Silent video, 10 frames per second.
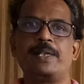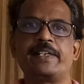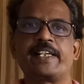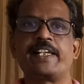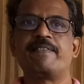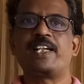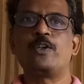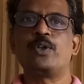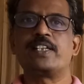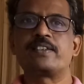taking
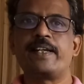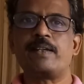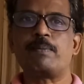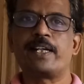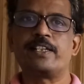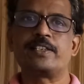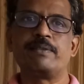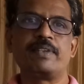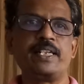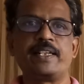value less than minus
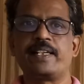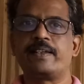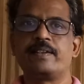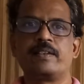infinity